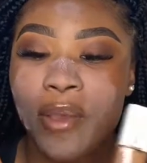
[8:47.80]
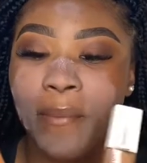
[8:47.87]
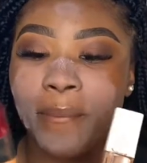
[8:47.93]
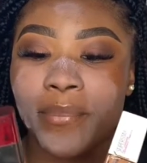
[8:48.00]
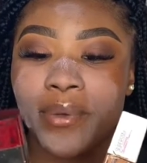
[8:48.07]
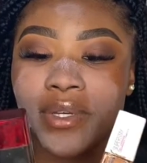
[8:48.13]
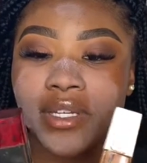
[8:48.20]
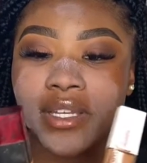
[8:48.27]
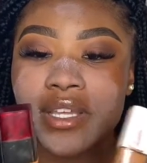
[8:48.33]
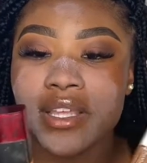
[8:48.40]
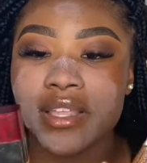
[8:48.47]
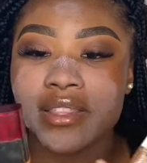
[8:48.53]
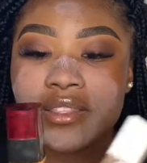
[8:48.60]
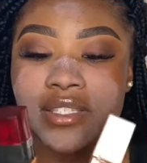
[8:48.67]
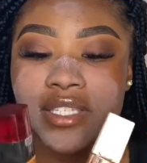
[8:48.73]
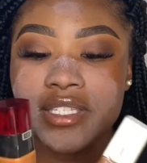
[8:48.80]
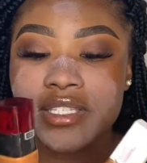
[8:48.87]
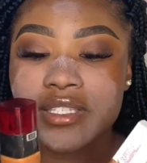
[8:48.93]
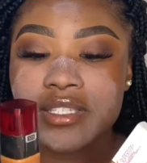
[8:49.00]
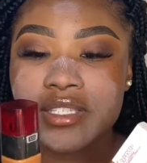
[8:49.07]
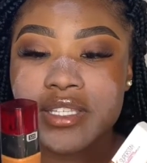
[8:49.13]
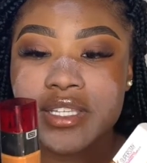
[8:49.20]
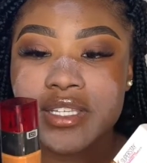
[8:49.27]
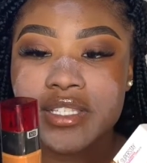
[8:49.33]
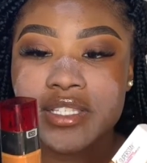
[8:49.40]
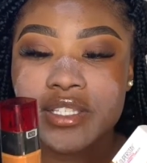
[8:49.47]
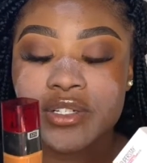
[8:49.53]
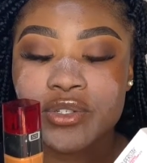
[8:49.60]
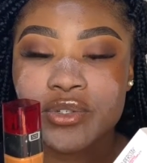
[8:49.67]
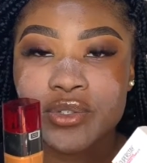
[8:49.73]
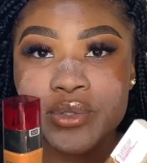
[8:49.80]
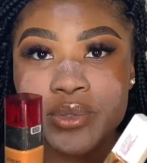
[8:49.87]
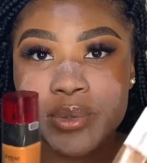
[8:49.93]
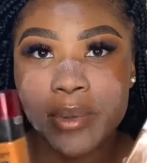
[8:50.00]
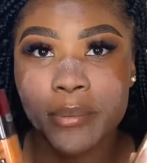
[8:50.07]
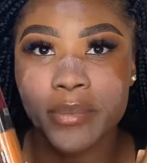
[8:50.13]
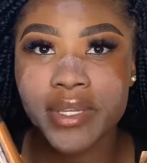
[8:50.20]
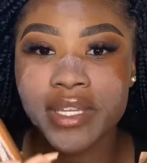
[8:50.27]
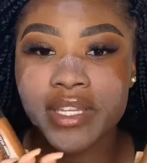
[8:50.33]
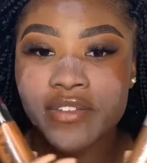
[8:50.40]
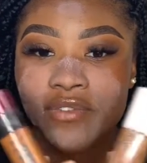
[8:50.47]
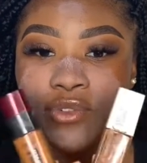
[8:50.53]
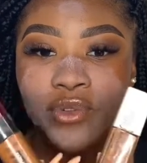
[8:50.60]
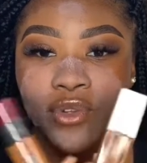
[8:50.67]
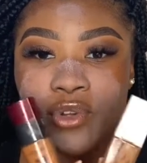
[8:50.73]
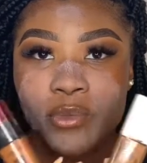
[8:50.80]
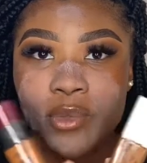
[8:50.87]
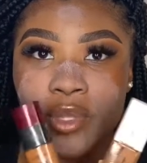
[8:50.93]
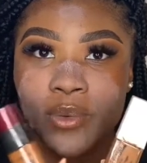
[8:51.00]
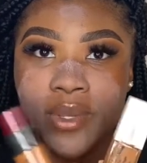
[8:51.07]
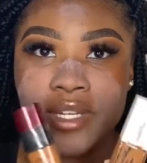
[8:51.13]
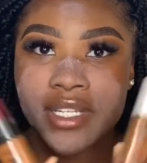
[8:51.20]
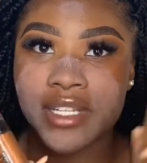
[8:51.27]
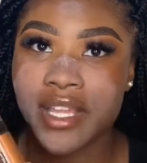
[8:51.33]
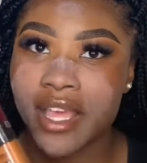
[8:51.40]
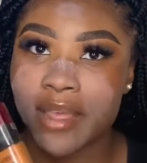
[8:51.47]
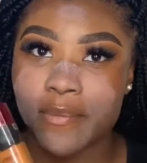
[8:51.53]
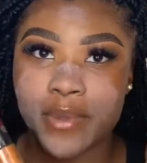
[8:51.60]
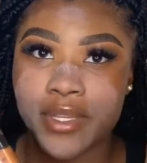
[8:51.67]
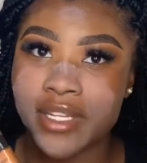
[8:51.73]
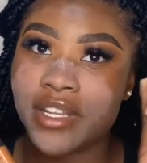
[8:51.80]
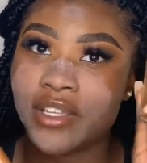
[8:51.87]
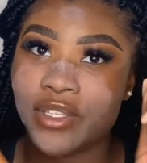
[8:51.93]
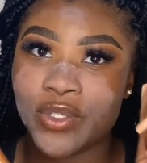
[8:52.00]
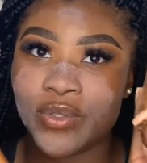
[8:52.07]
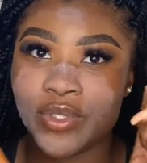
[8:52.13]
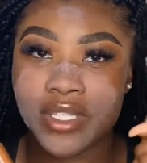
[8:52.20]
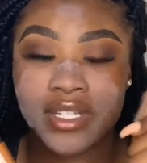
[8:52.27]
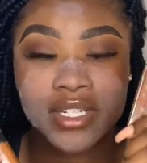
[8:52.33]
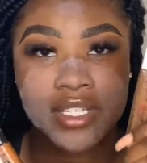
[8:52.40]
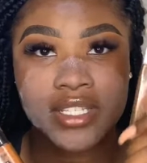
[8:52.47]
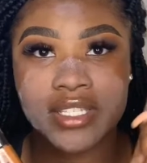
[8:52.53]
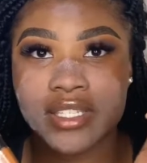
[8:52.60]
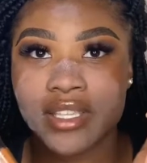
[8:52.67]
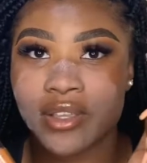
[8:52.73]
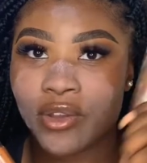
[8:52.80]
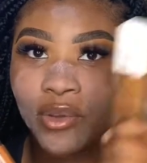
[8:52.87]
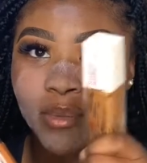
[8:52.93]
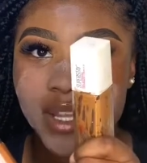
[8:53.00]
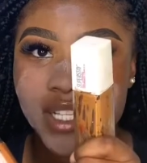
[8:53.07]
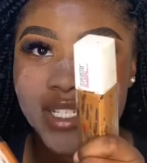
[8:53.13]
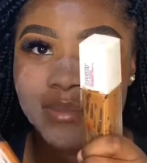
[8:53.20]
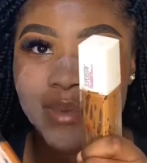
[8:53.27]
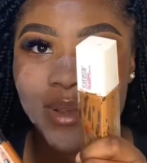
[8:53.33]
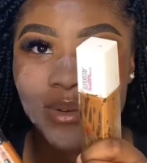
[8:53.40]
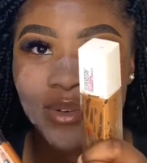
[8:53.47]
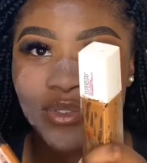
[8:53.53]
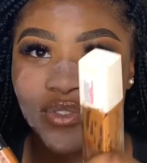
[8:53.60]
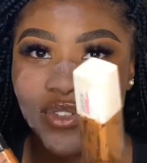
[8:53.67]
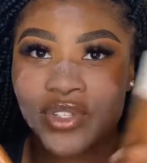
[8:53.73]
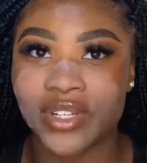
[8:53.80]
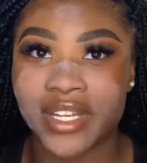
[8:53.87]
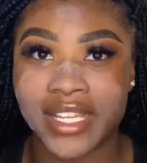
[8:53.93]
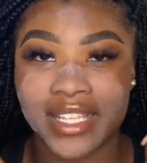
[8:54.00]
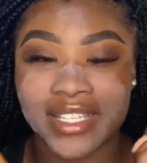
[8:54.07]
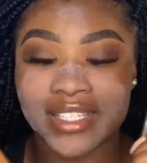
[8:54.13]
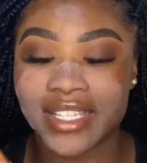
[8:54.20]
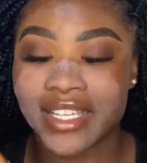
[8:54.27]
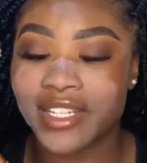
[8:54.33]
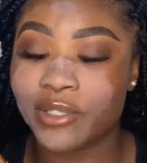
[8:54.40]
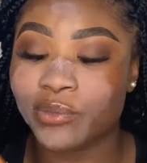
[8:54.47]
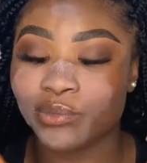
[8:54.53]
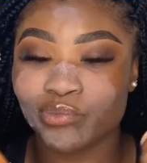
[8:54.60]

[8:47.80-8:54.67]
but this is new but if you know me already i've been using this go back to my old video like i said